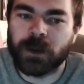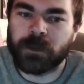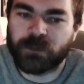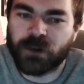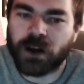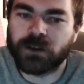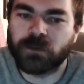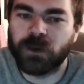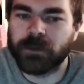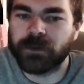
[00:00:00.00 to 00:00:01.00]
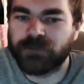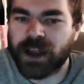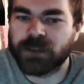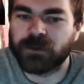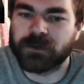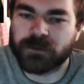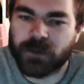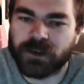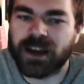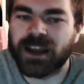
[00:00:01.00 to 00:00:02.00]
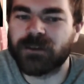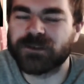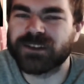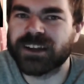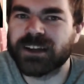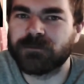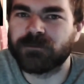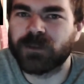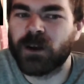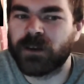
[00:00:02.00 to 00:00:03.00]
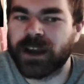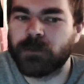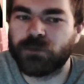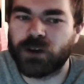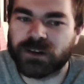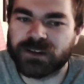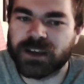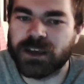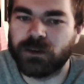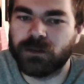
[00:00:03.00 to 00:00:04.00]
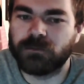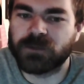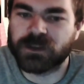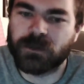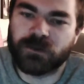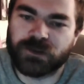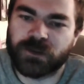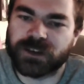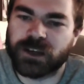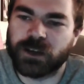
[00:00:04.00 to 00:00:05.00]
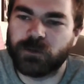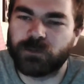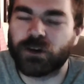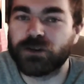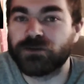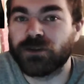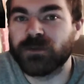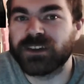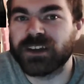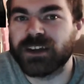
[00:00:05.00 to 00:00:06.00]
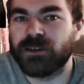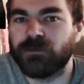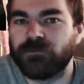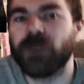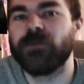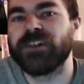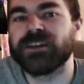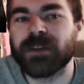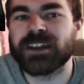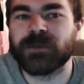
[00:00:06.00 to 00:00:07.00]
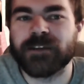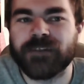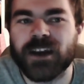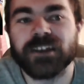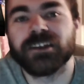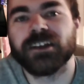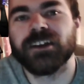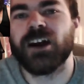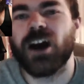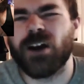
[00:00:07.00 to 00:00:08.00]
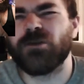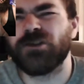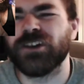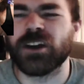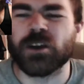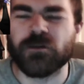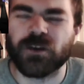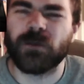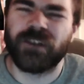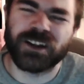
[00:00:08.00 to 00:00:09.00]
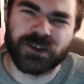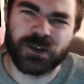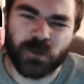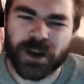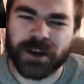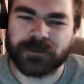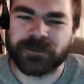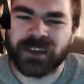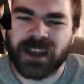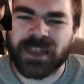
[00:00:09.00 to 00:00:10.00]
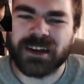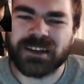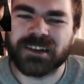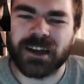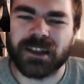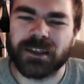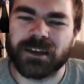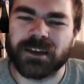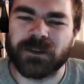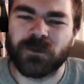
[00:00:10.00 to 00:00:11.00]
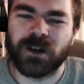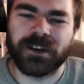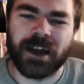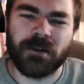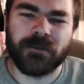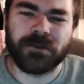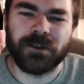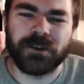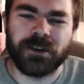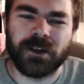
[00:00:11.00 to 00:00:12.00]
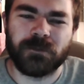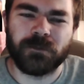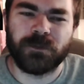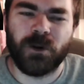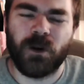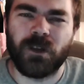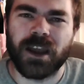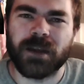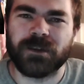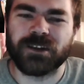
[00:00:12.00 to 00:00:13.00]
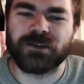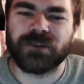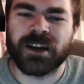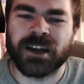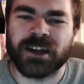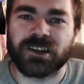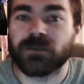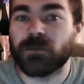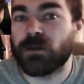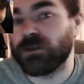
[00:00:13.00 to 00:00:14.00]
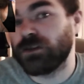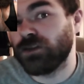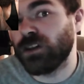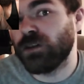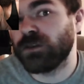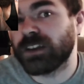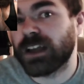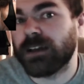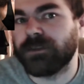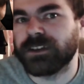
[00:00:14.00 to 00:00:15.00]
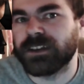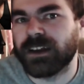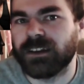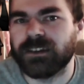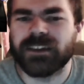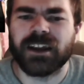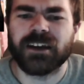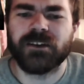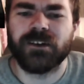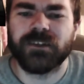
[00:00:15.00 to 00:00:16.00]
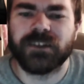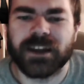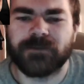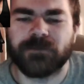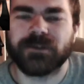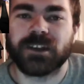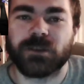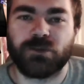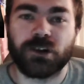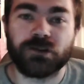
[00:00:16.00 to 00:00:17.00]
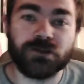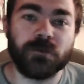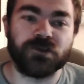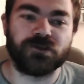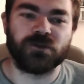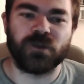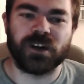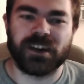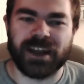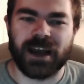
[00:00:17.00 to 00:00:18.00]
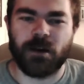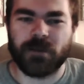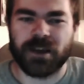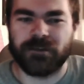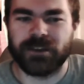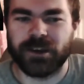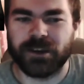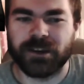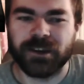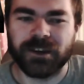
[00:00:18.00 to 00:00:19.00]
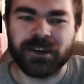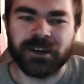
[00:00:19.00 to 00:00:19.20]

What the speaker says: Will it be Brock? Will it be Reigns? Will it be Samoa? And I was thinking, okay, Brock's a heel, Samoa Joe's a heel, Braun Strowman's a heel, Roman Reigns is meant to be a face. Oh shit, Roman Reigns is going to win. And then I started thinking, well, now I've heard that Paul Heyman is trying to get Samoa Joe to have the title. And then I heard that everyone says Braun Strowman should win. And now I'm hearing that,